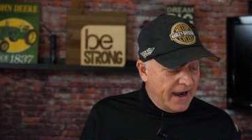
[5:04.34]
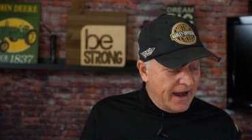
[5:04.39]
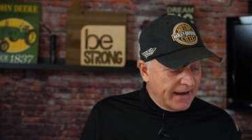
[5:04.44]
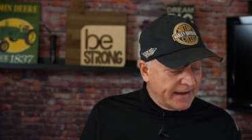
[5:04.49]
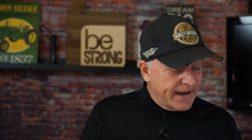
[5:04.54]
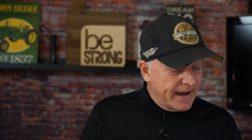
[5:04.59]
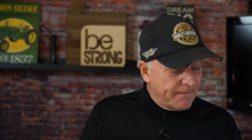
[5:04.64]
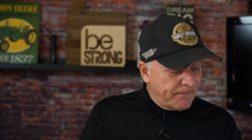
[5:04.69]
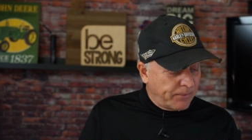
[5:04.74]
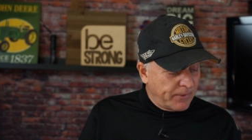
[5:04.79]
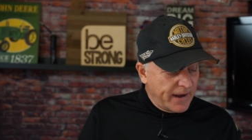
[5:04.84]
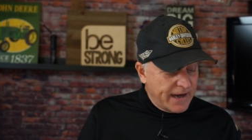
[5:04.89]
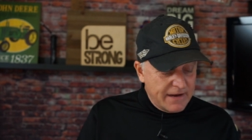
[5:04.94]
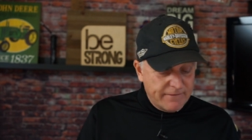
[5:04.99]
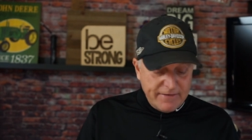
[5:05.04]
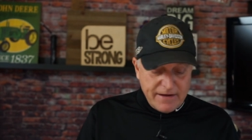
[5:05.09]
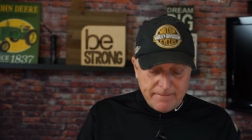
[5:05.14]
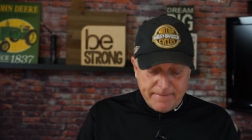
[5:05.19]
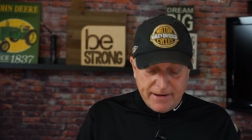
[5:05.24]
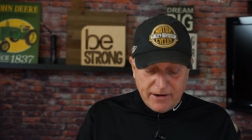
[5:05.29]
I got plenty of
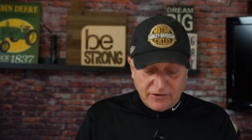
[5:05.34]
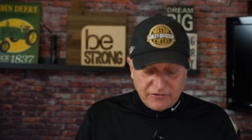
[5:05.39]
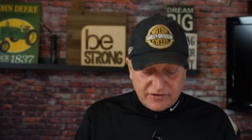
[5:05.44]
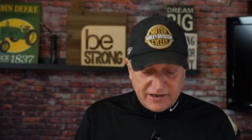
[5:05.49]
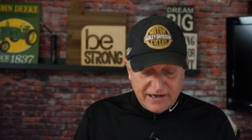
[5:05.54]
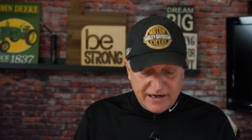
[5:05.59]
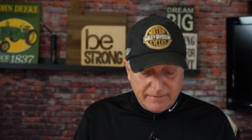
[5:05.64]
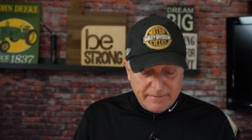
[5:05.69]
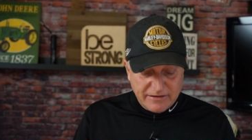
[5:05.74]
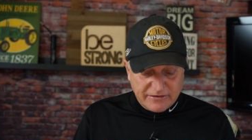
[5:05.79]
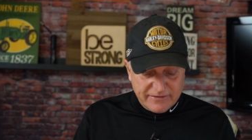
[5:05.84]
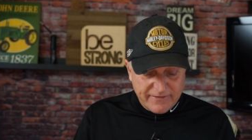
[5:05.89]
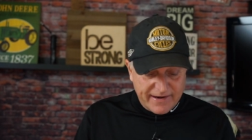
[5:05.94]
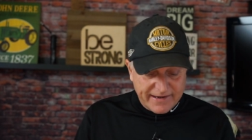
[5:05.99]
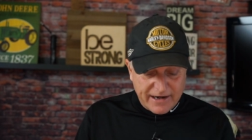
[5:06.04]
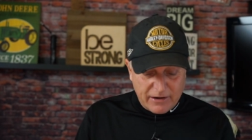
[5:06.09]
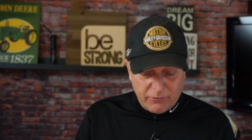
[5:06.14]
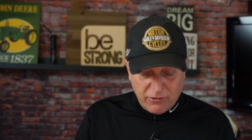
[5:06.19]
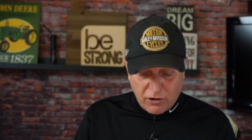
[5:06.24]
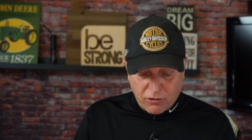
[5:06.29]
emails here. Let me see if I
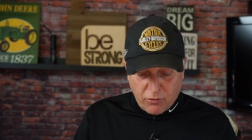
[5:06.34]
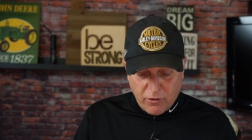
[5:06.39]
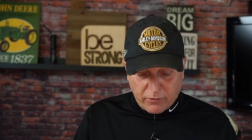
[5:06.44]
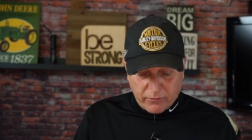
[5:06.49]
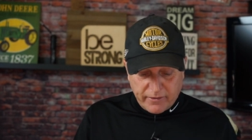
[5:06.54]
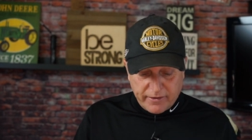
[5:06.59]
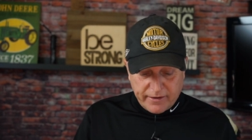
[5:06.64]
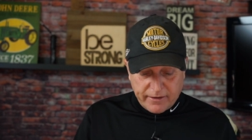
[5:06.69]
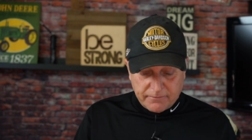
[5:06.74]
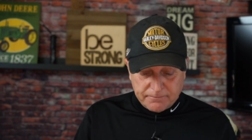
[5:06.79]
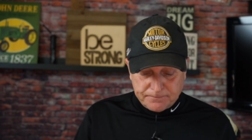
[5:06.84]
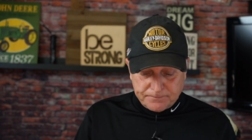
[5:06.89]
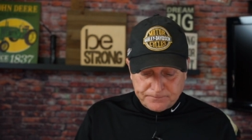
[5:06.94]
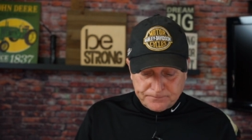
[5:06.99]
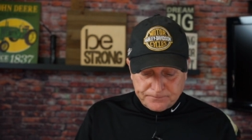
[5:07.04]
got a real quick one here.